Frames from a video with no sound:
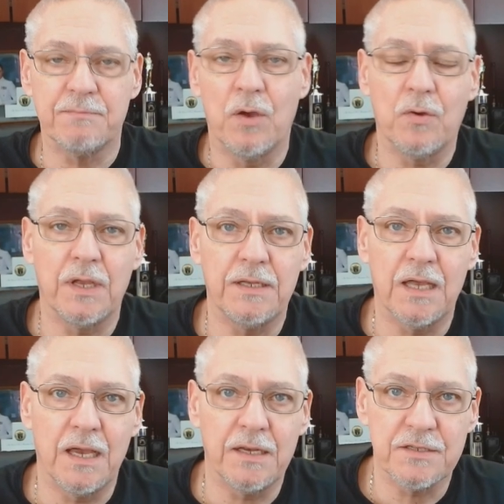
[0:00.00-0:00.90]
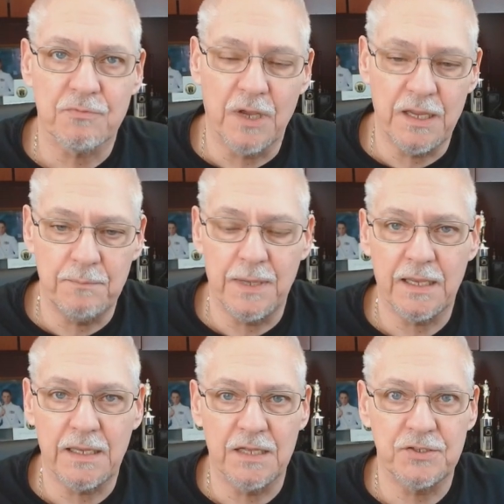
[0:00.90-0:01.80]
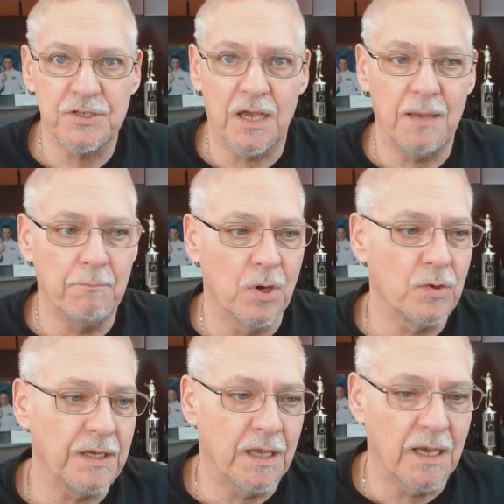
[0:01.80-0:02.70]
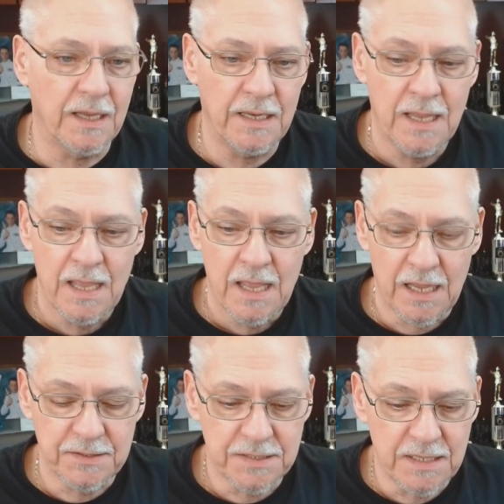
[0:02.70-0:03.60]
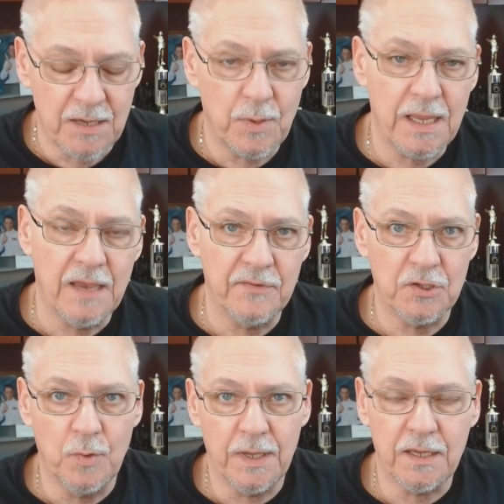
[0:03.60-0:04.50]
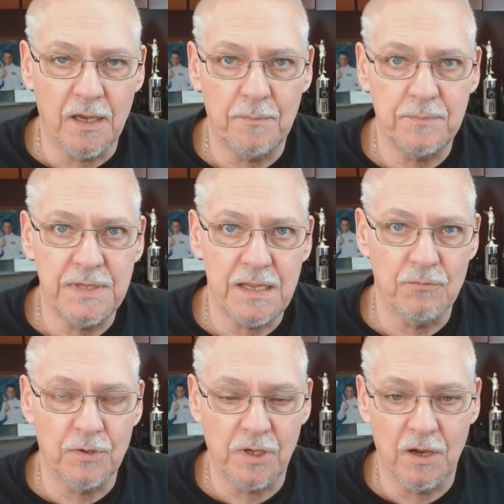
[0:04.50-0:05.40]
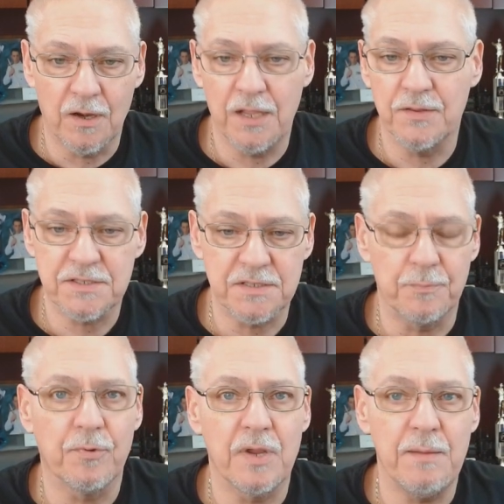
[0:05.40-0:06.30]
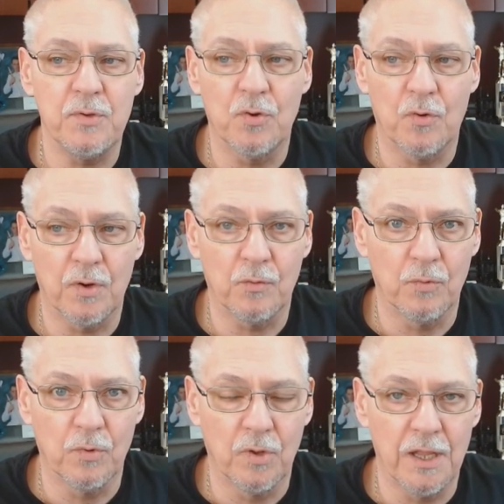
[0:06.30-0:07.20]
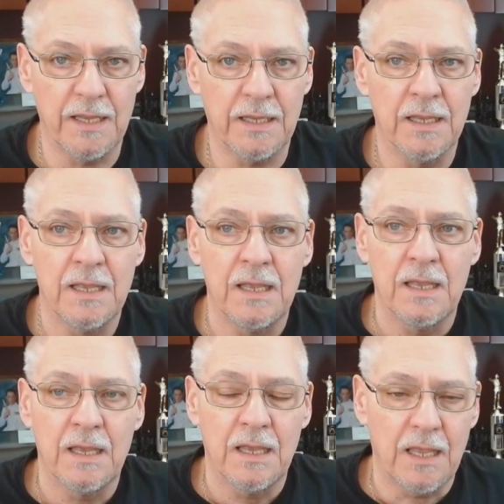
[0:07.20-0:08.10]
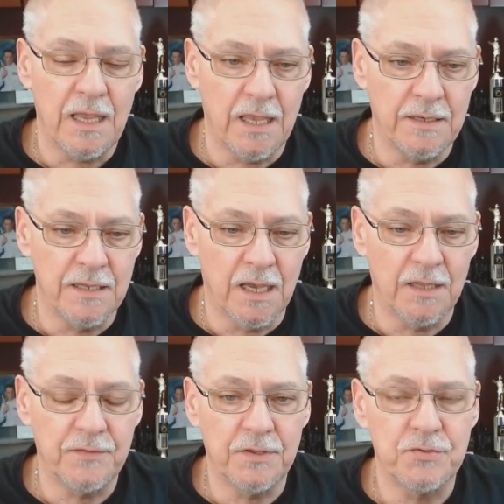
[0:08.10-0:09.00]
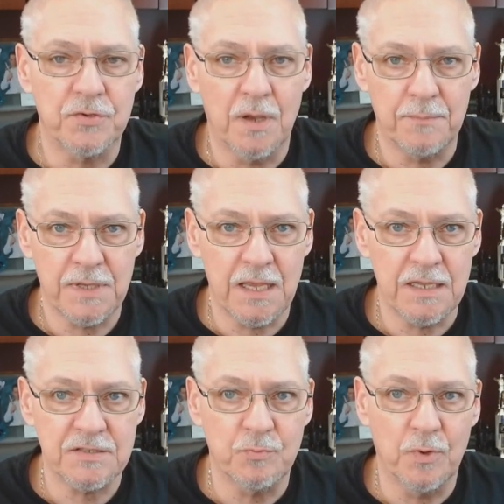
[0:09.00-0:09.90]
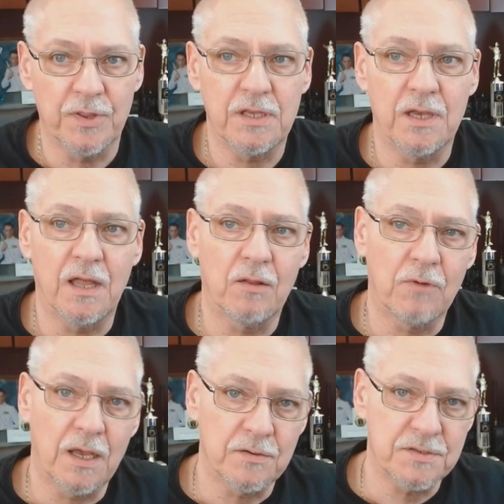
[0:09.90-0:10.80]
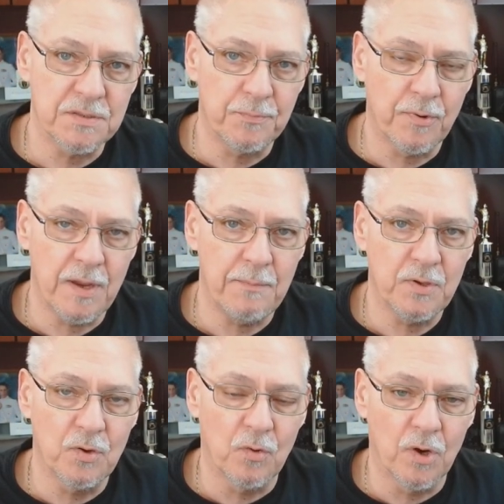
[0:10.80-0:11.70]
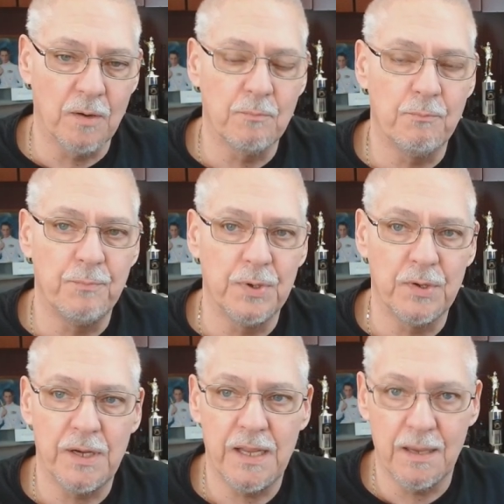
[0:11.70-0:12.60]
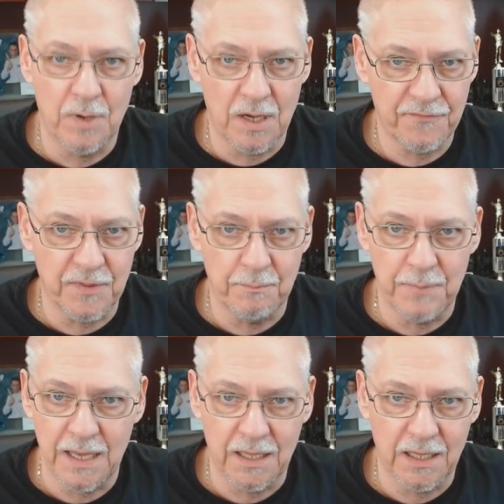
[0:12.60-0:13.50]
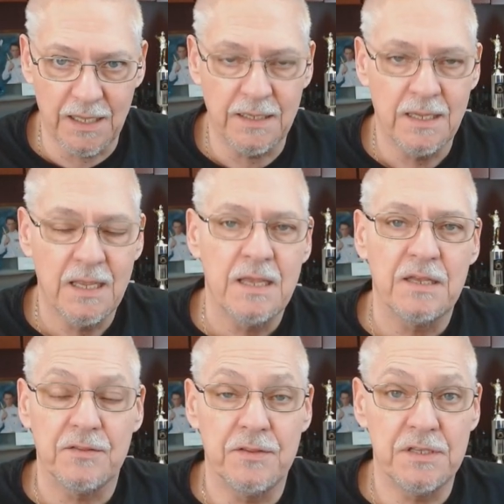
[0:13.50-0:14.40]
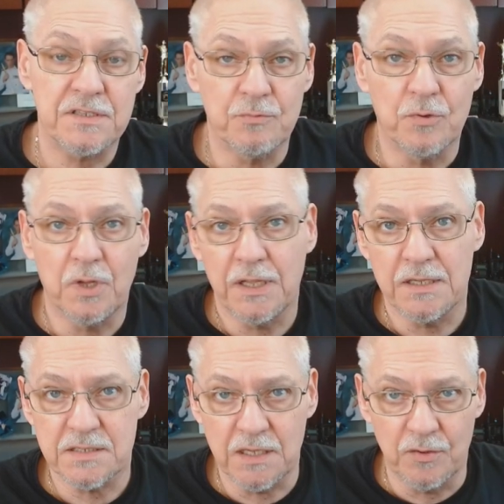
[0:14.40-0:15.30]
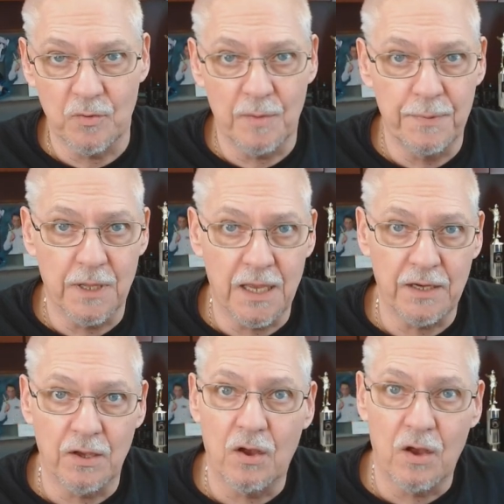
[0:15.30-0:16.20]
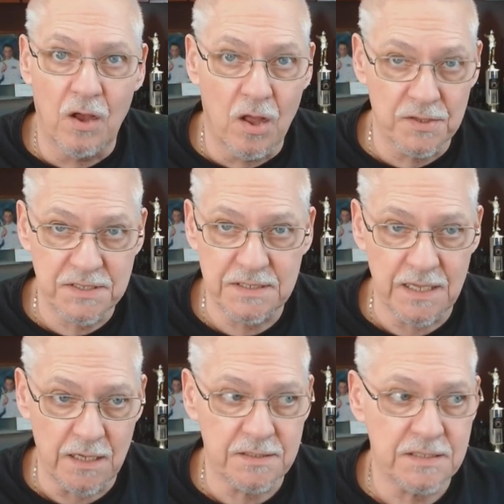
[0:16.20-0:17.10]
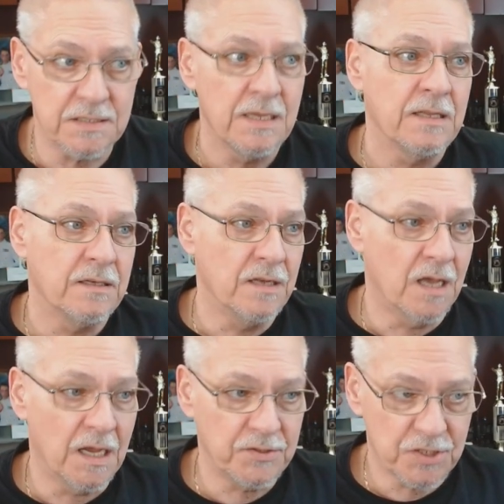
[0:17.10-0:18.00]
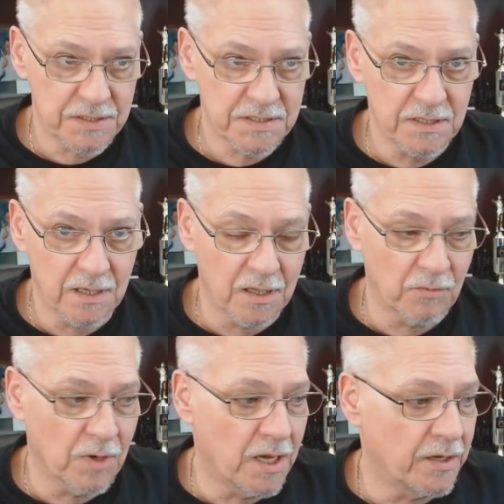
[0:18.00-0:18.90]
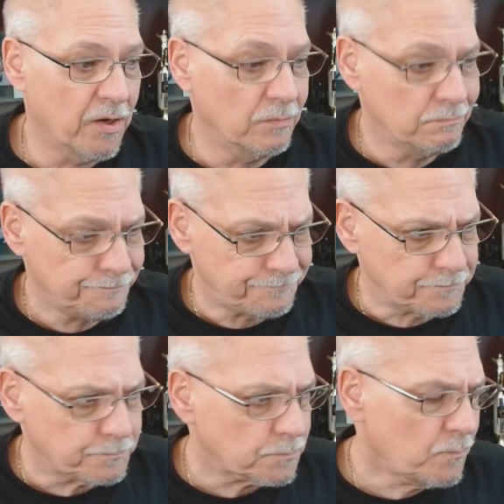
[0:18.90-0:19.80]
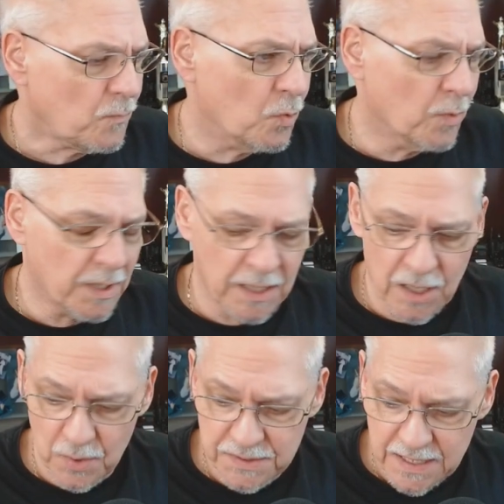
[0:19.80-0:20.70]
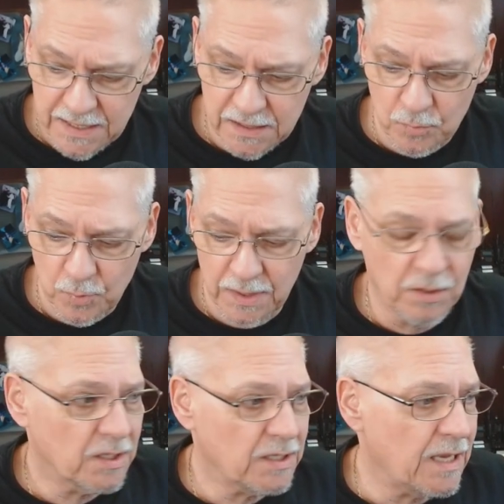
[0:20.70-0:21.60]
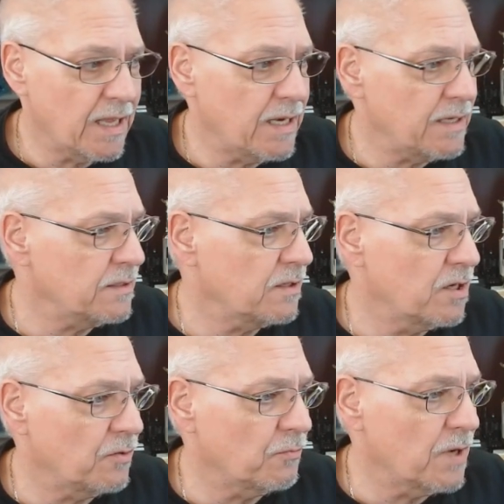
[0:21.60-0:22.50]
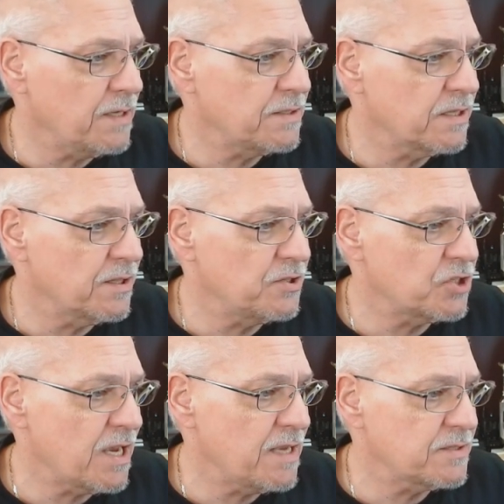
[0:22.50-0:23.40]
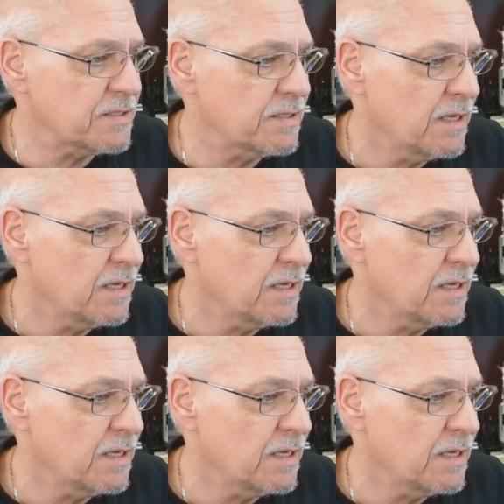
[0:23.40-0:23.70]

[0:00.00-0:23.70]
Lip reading: Mokadon is right back at you. I'm Mokadon, and today we have a quick update regarding the Supreme Court ruling and the Trump case where the Colorado Supreme Court booted him off the ballot. This ruling is going to apply to all states, not just Colorado. We're going to go and take a quick look at it and cut right to the chase.